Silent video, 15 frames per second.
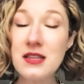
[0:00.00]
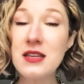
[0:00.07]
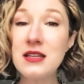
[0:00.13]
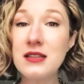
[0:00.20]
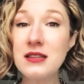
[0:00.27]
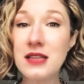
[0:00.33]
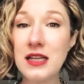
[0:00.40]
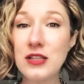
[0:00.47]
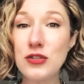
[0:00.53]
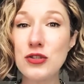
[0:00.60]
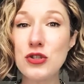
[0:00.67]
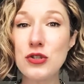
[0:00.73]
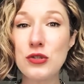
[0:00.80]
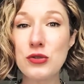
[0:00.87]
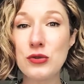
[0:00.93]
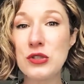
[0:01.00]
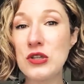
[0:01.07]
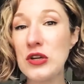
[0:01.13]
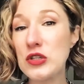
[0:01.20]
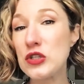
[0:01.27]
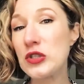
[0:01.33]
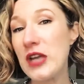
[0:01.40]
thing that you should do
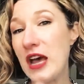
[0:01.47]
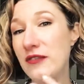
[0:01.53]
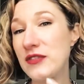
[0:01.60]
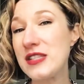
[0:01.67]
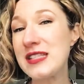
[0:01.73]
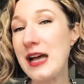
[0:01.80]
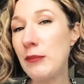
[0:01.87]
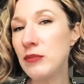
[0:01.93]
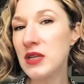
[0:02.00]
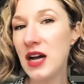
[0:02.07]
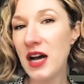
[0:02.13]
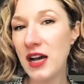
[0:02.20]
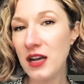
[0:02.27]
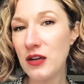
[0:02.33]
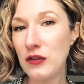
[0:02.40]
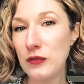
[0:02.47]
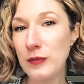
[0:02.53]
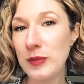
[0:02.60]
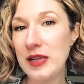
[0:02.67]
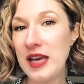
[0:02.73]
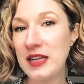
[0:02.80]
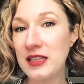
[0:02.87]
you should have some kind of
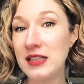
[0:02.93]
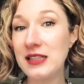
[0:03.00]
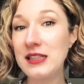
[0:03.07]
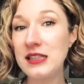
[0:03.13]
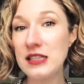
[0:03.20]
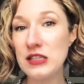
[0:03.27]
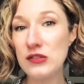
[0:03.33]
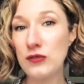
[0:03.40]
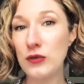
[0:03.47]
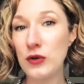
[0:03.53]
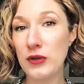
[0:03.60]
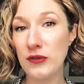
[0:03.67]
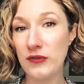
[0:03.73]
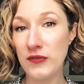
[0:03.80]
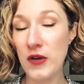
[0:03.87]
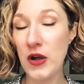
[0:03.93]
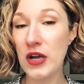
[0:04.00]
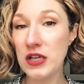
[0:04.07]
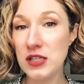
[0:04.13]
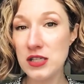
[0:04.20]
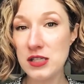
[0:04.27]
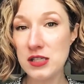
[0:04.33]
plan at least for the
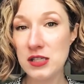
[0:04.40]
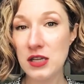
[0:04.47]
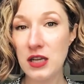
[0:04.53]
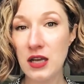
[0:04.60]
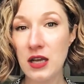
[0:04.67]
first